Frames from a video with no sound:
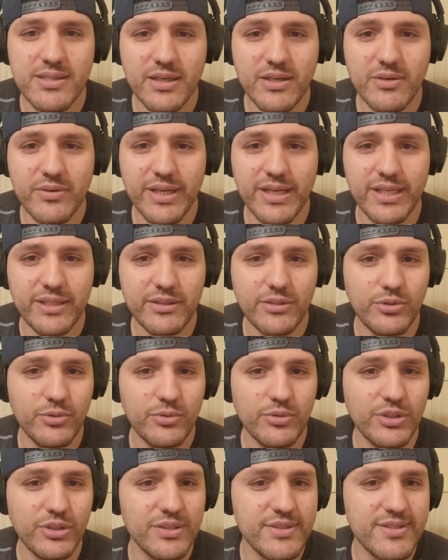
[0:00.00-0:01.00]
the credit
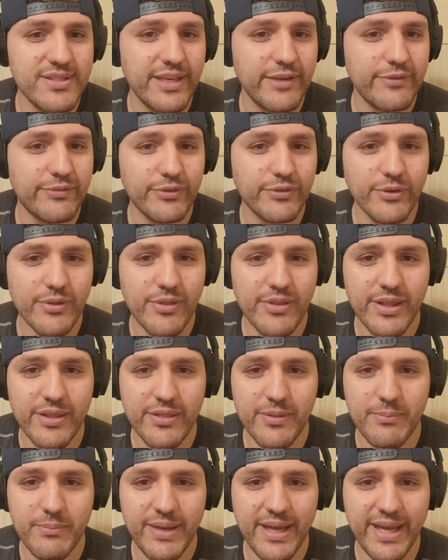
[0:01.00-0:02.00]
union safer than
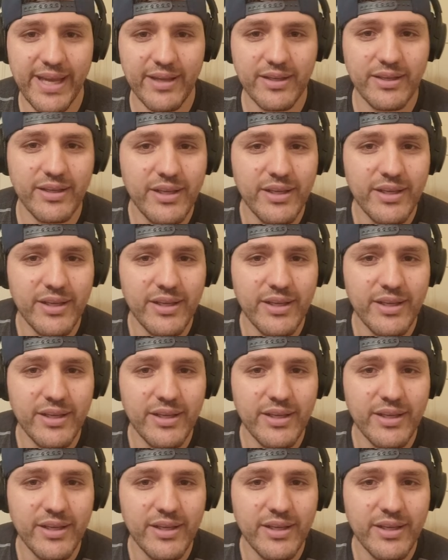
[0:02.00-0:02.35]
the bank?